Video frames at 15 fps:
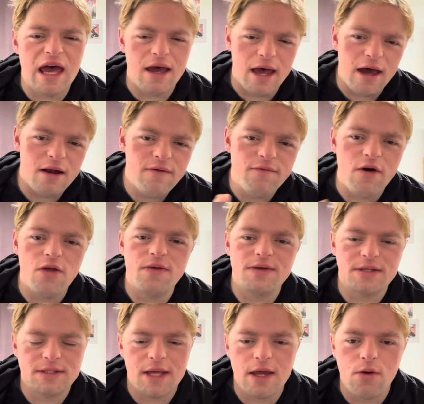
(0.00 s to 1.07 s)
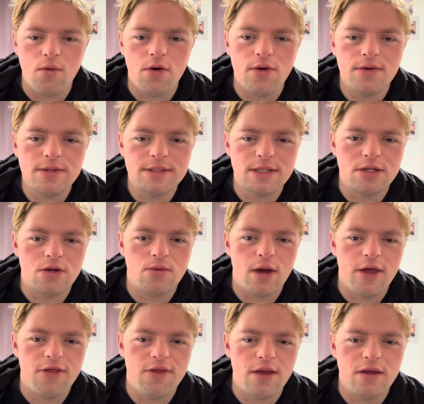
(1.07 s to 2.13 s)
out of all the sequels, you know,
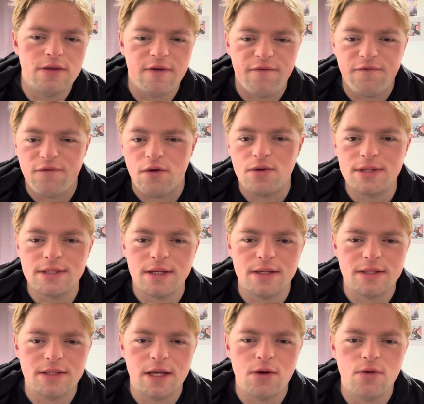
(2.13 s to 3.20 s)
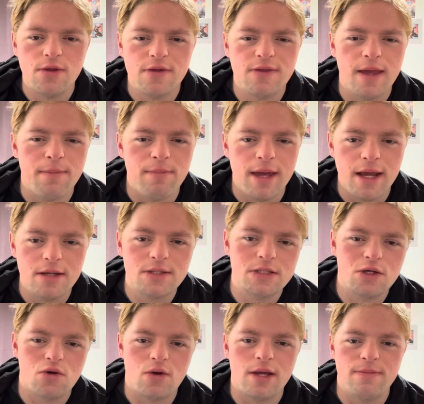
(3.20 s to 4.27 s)
I think the first sequel that they made,
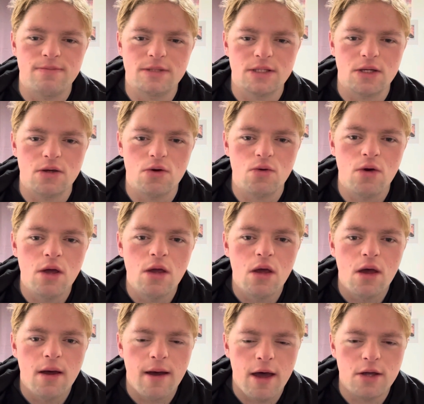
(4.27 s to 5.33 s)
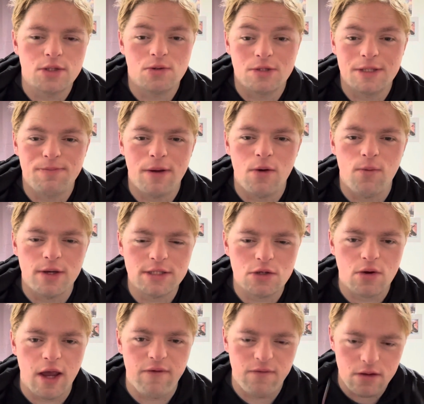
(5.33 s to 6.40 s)
Scream 2, uh, directed by Wes
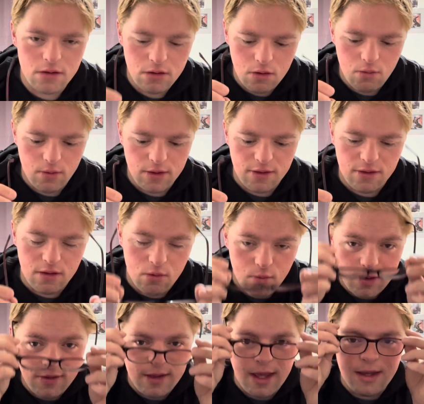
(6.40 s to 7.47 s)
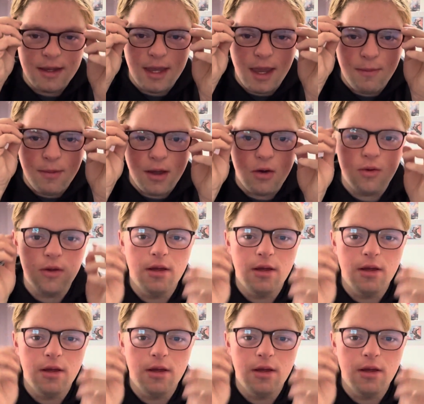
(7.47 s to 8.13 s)
Craven, when, when that came out